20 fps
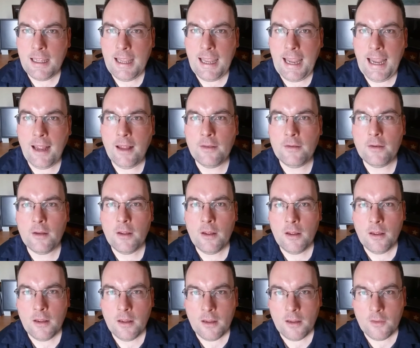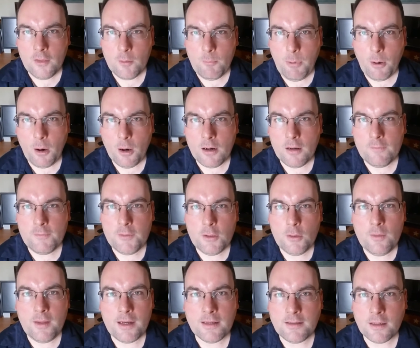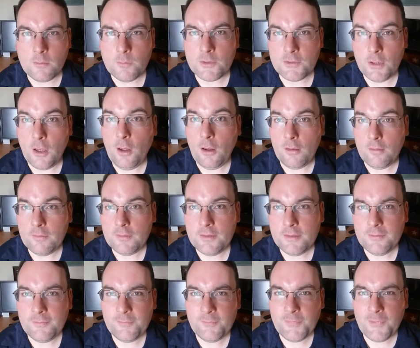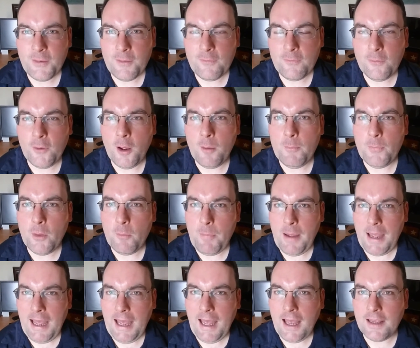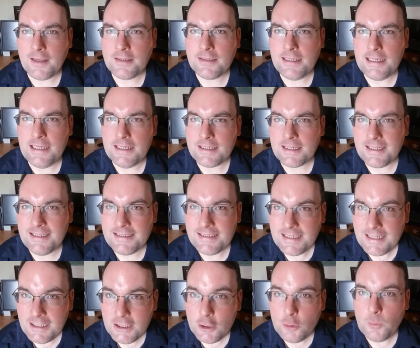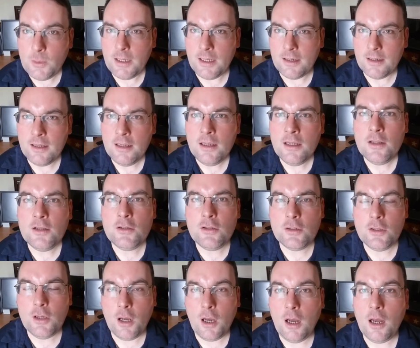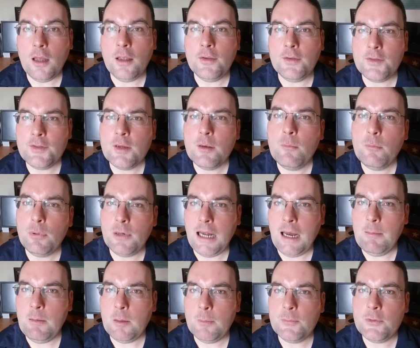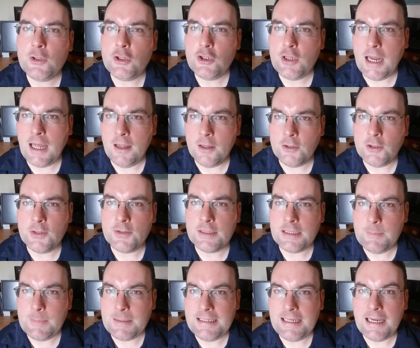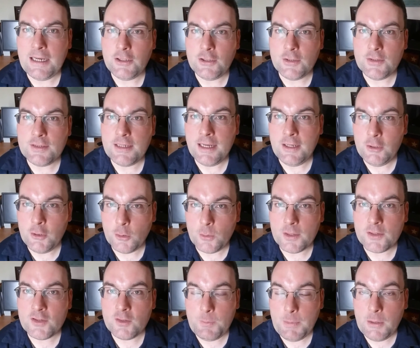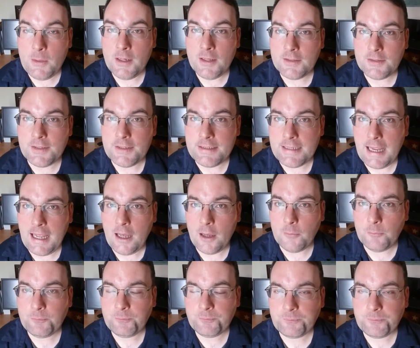And the part of you that is unresolved from the past is continuing to cause problems, challenges, limitations in your experiences now.